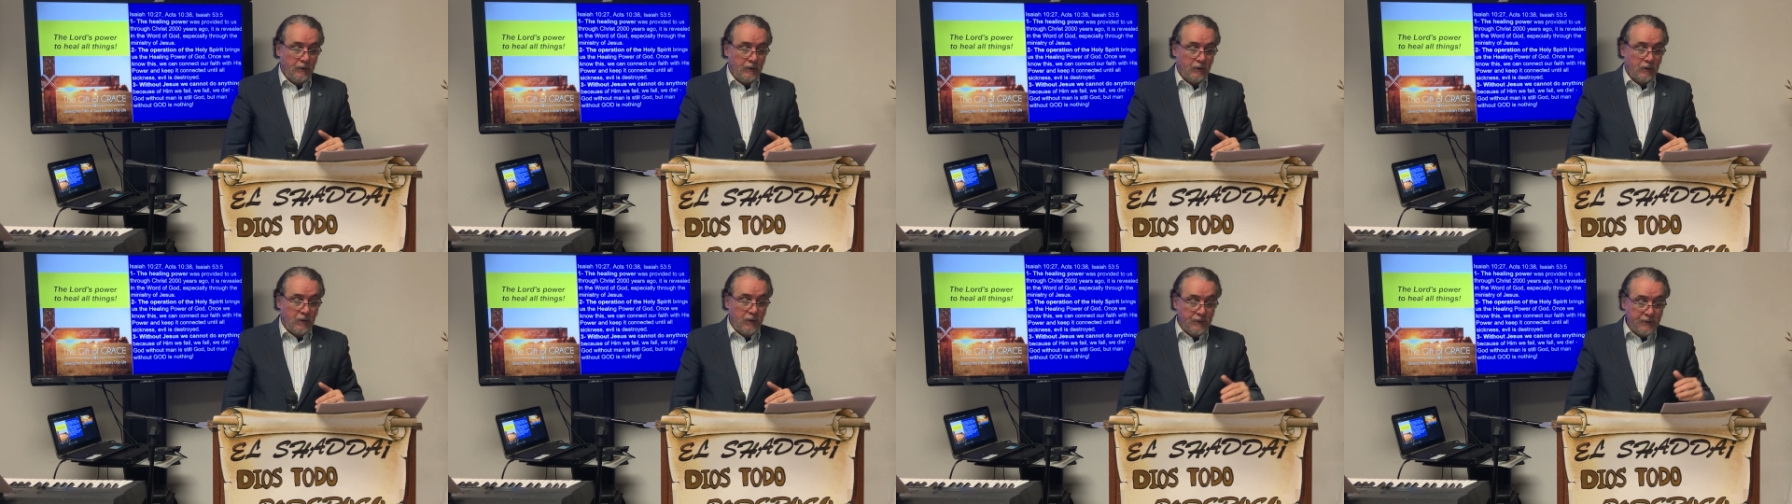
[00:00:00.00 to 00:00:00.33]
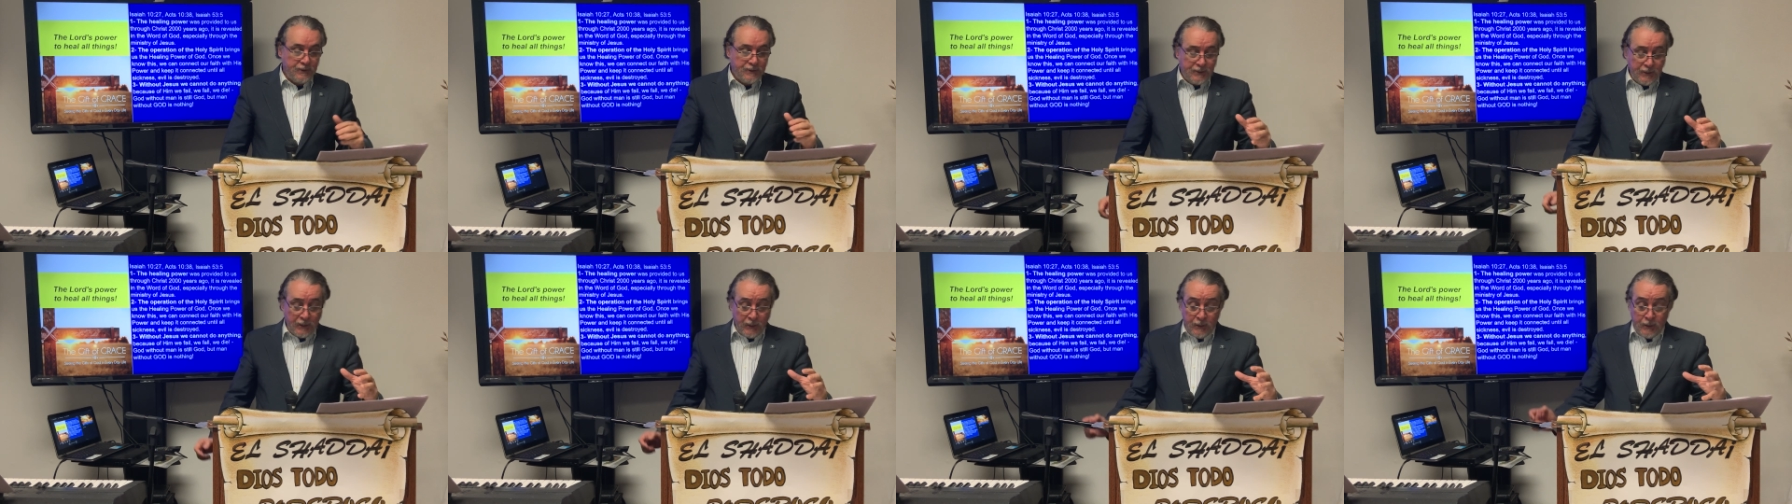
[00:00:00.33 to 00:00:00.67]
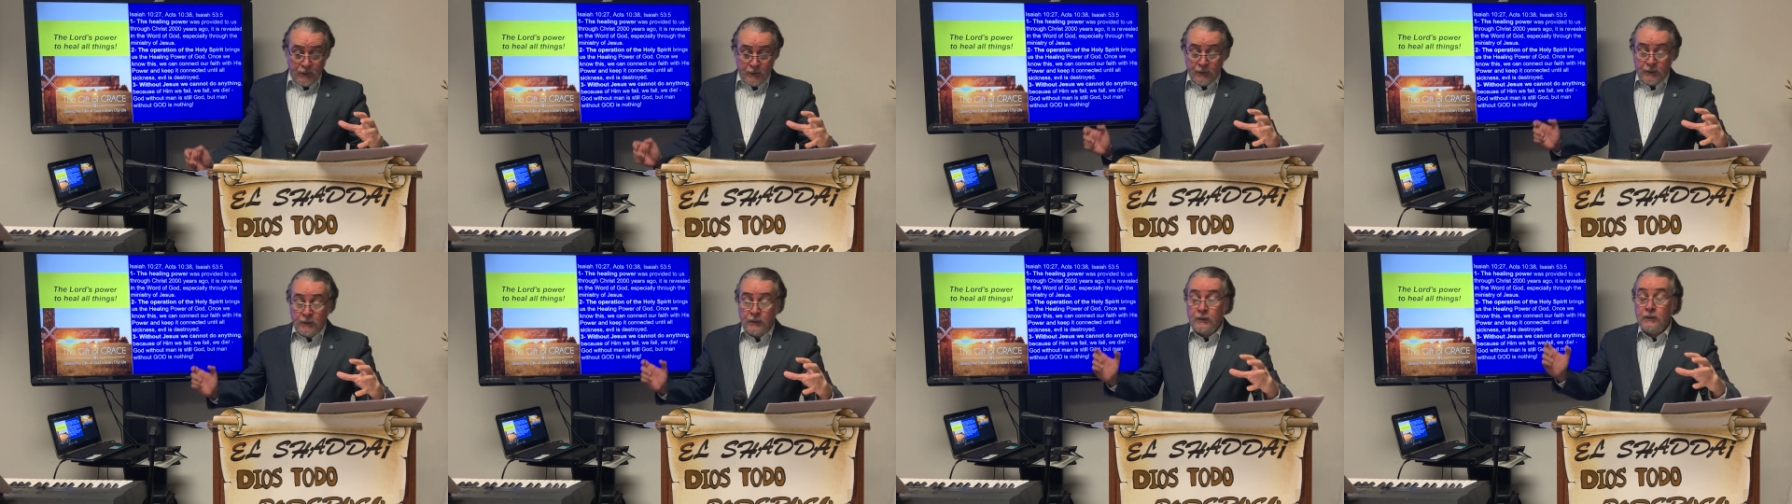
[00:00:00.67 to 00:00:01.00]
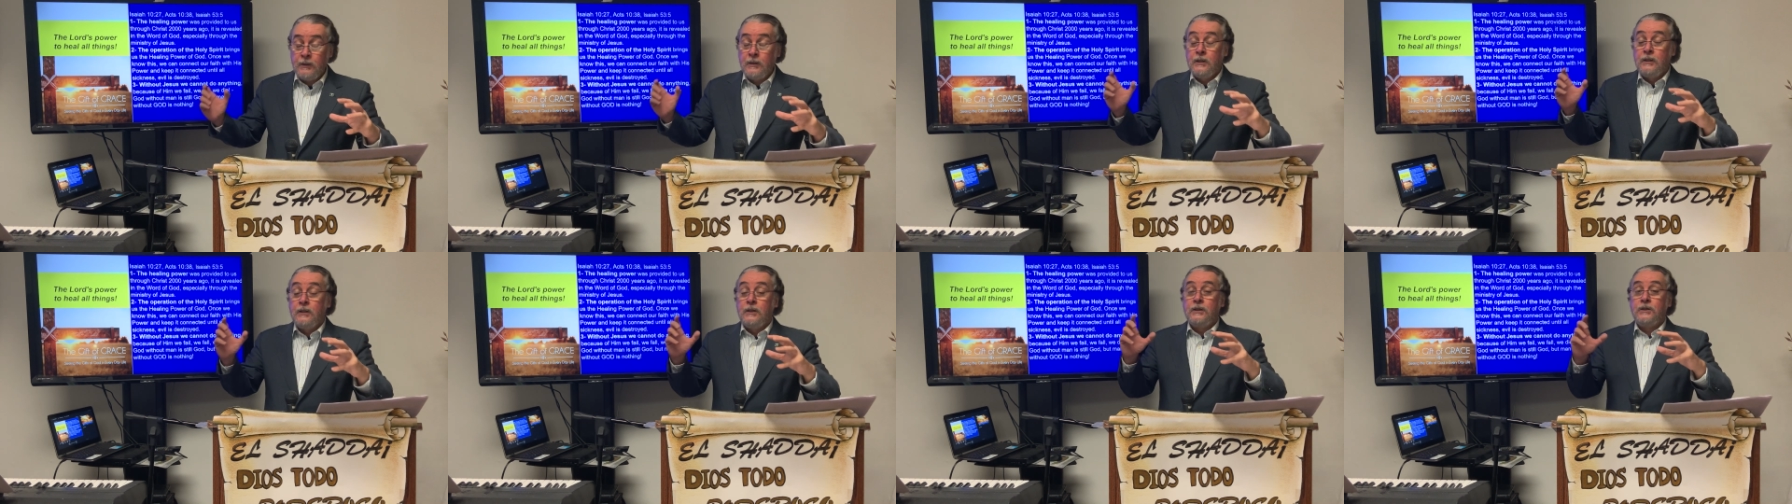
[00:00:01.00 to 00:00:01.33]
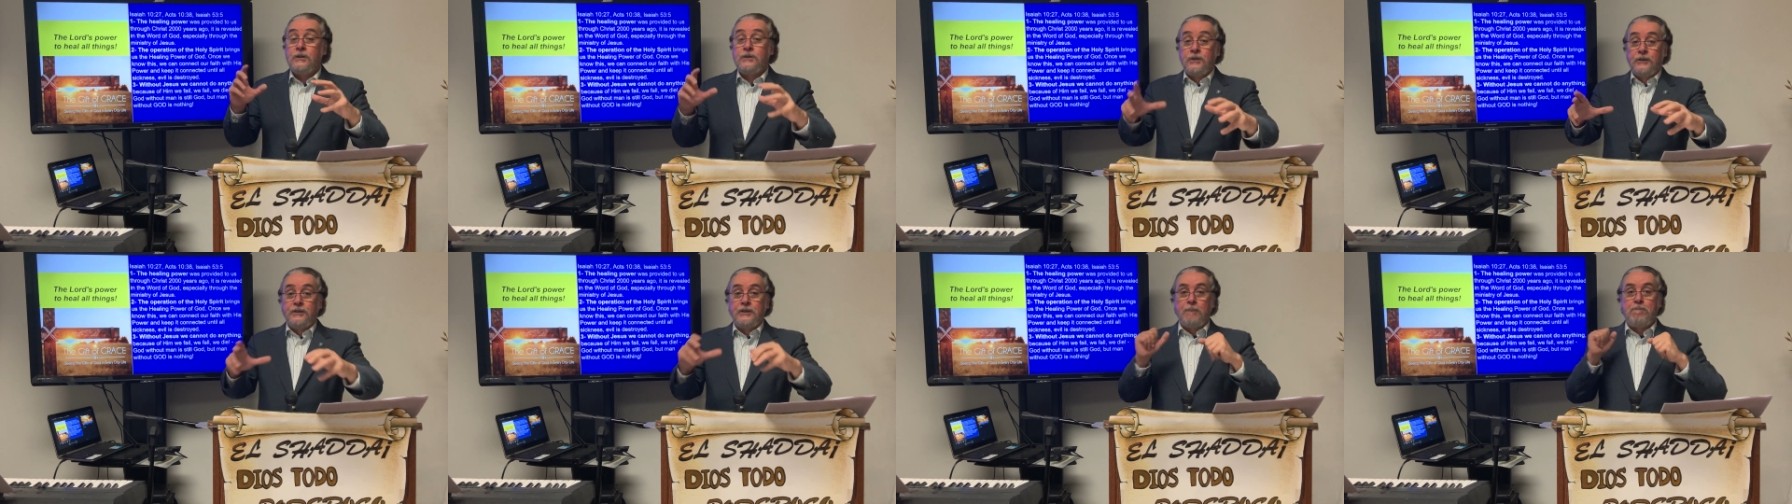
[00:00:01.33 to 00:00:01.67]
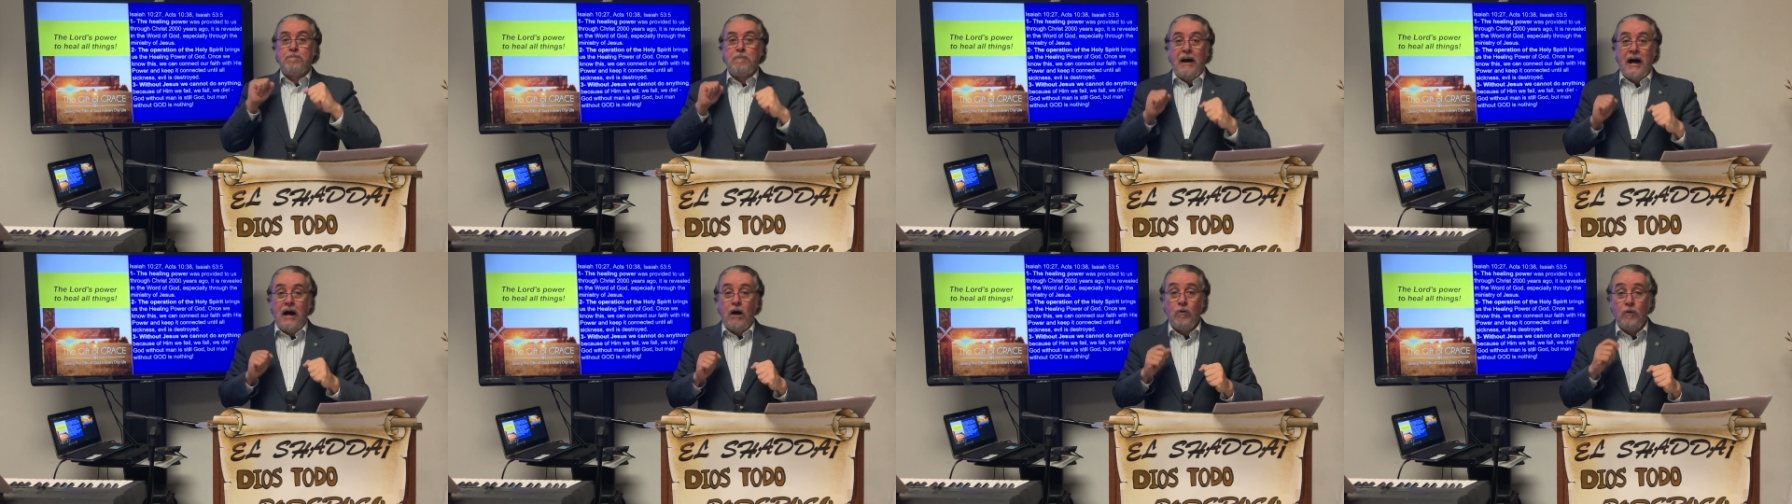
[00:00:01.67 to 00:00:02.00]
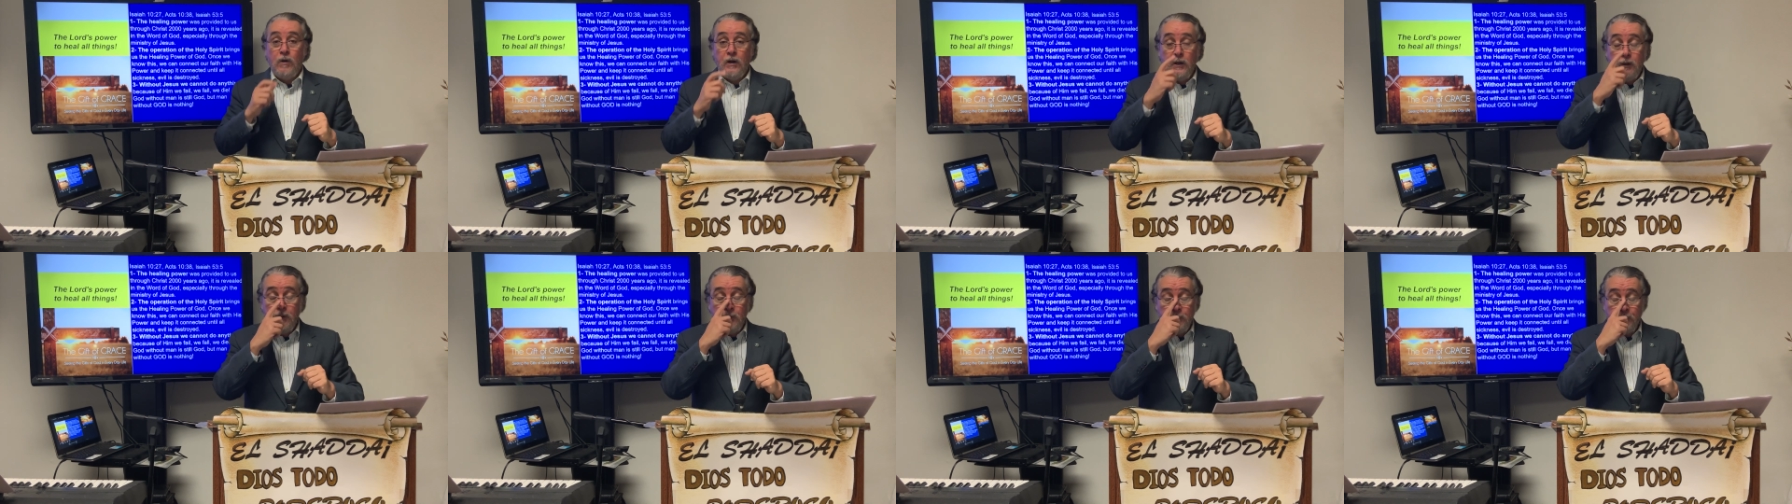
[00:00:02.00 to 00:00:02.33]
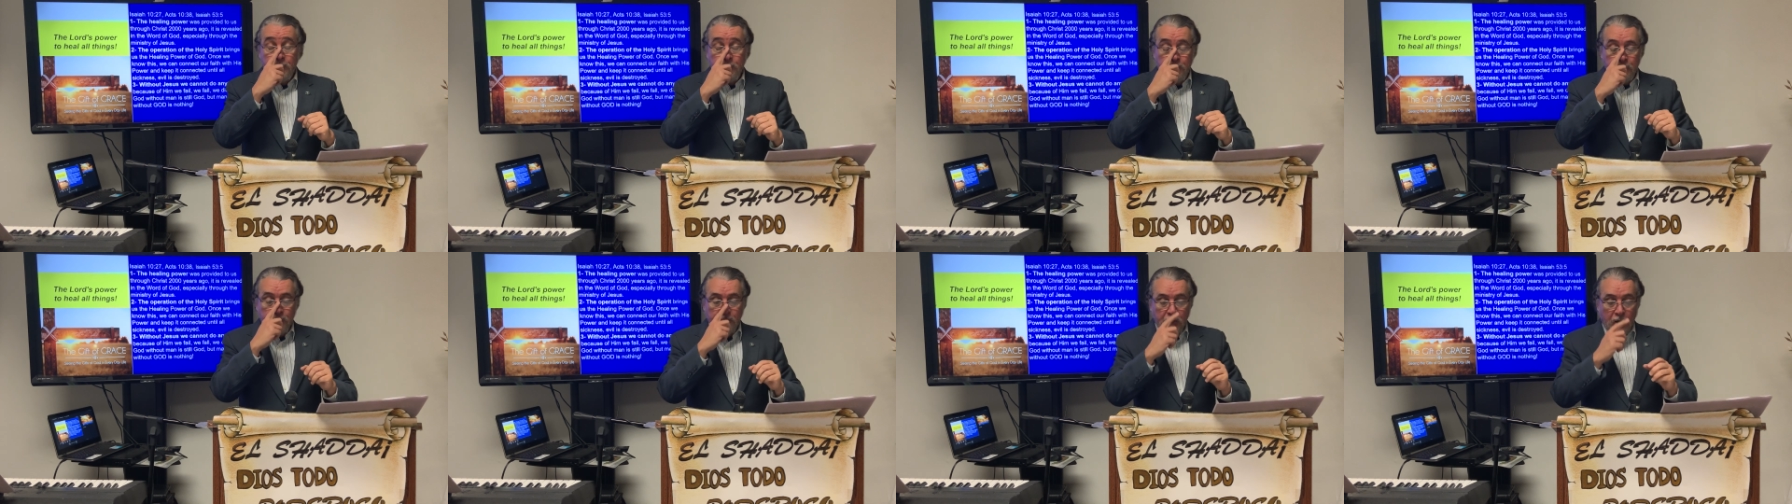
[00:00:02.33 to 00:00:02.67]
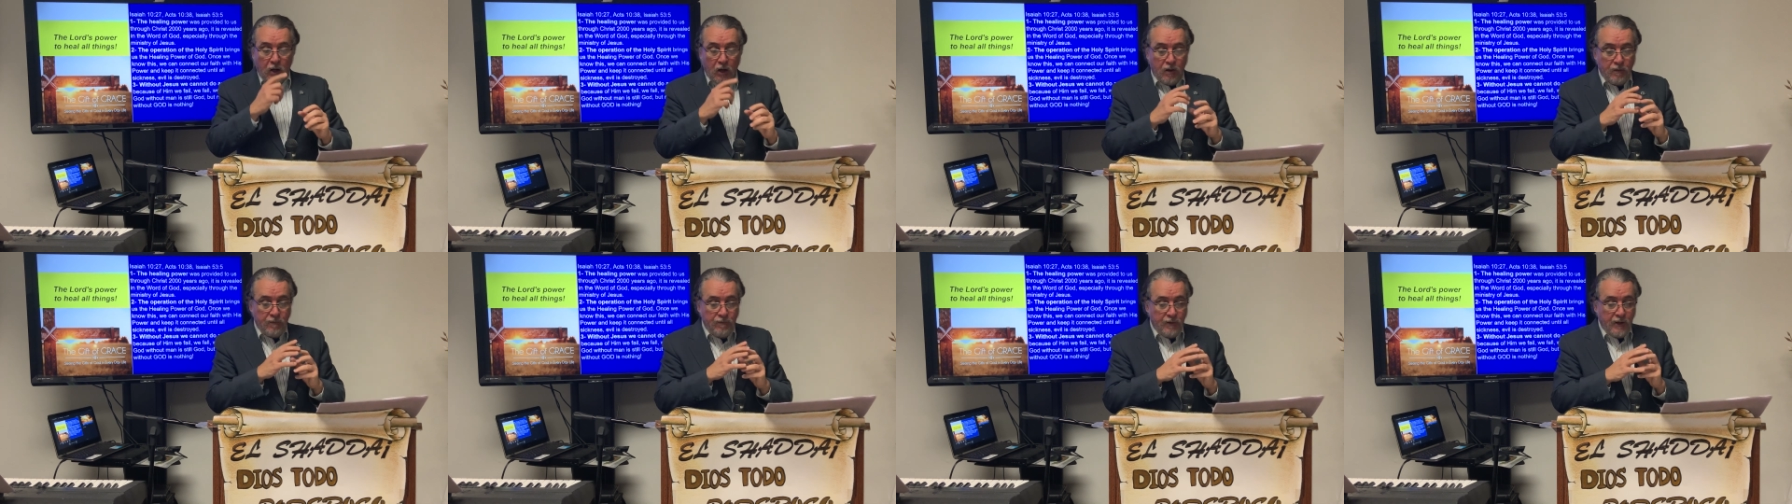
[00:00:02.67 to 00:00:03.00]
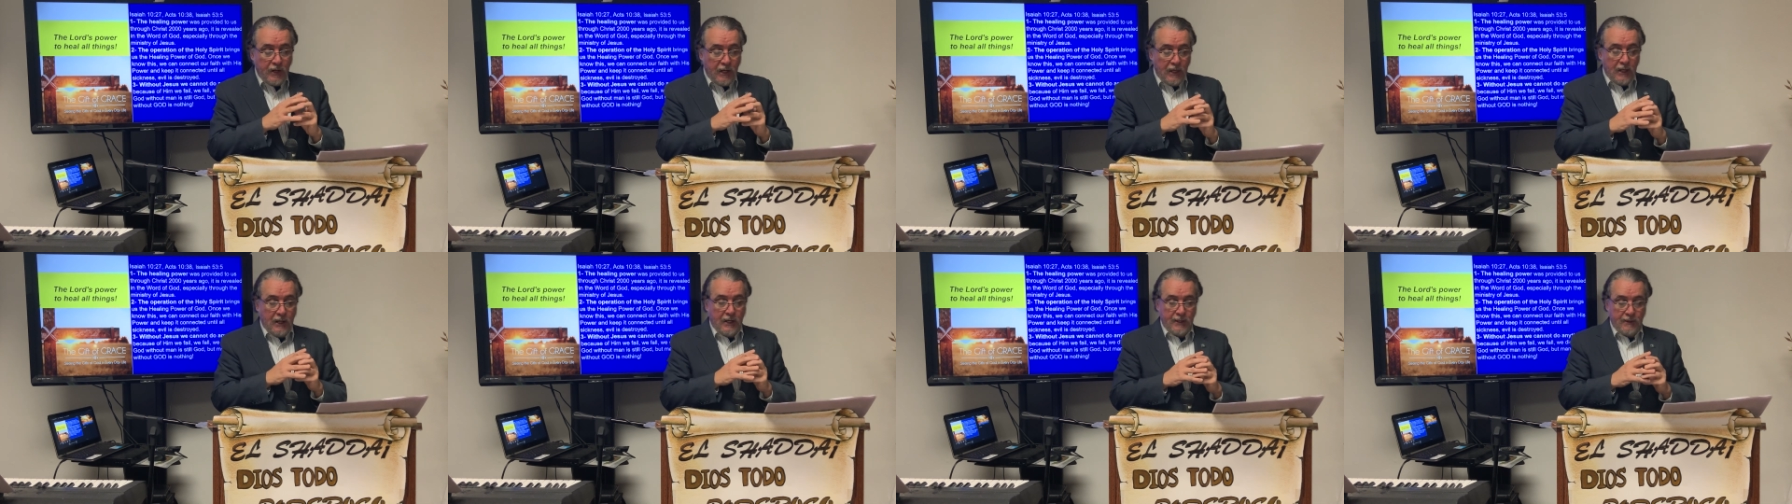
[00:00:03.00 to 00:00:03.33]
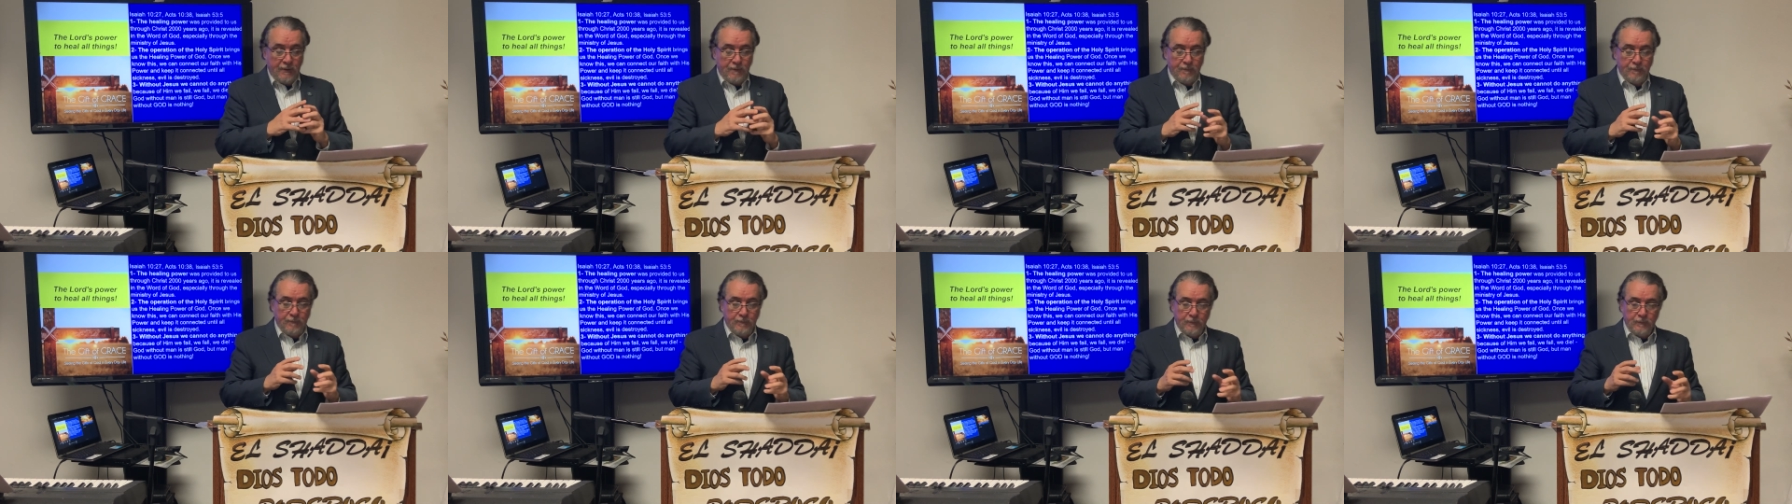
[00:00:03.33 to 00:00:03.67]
concerning to the power of healing.